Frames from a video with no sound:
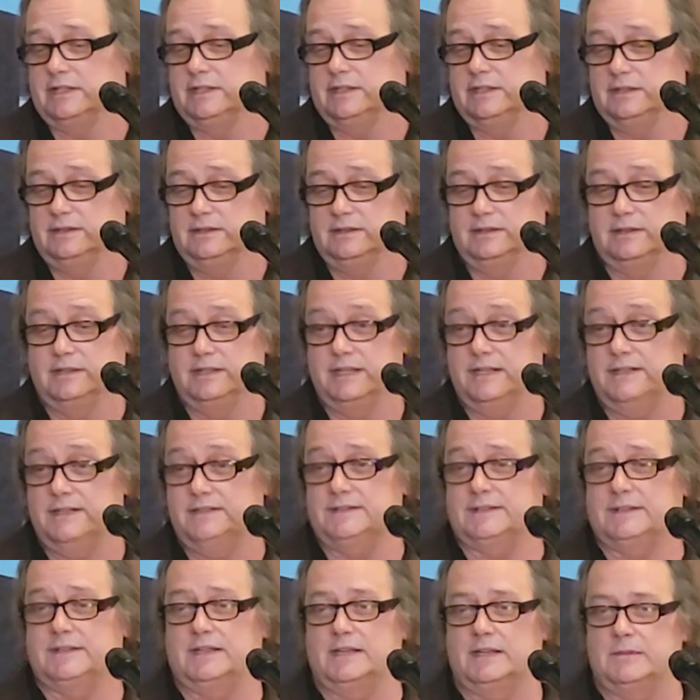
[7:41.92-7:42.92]
this
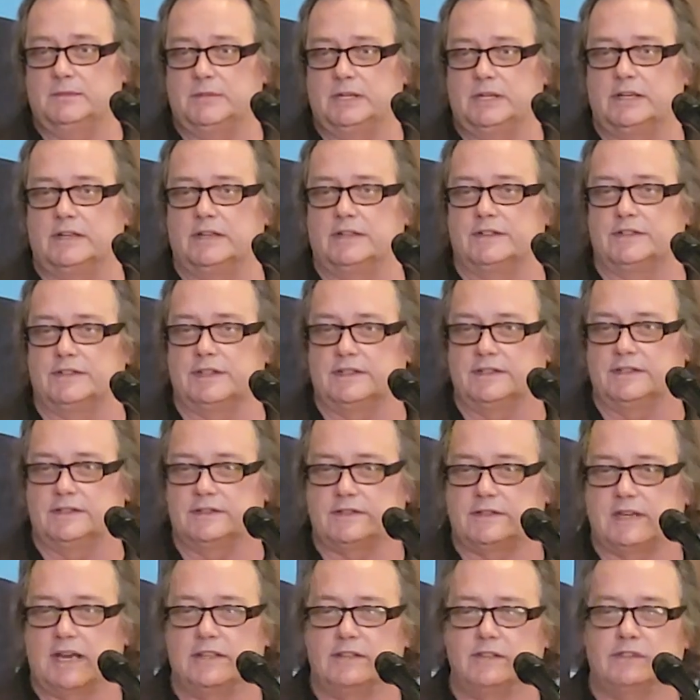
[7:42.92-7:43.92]
thing, because it's
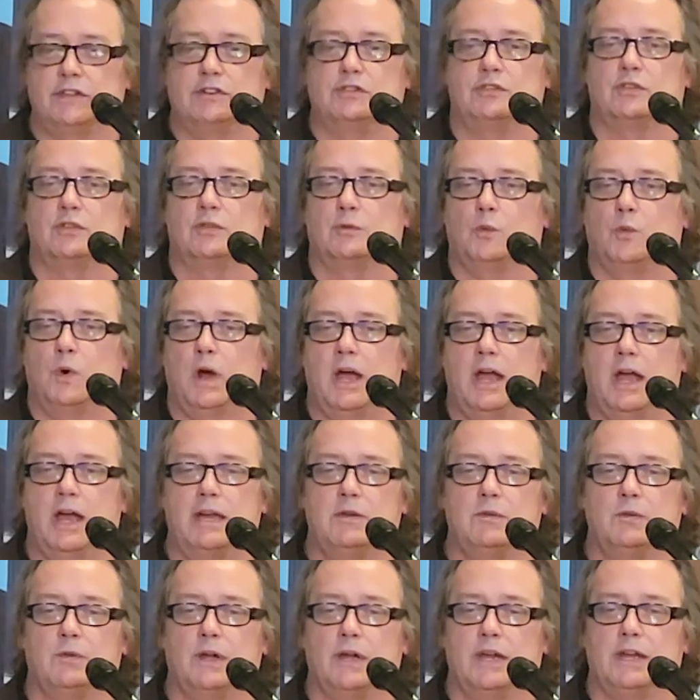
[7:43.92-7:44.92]
got such a wide
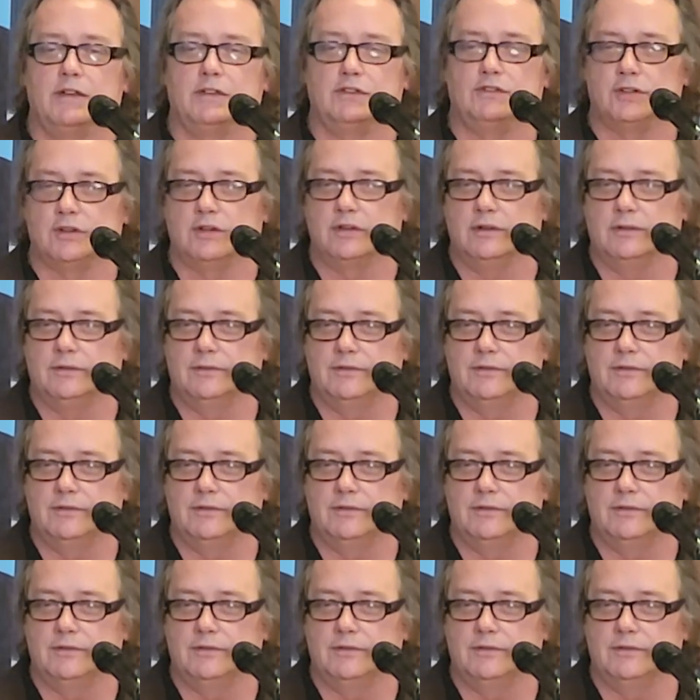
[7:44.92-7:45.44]
range of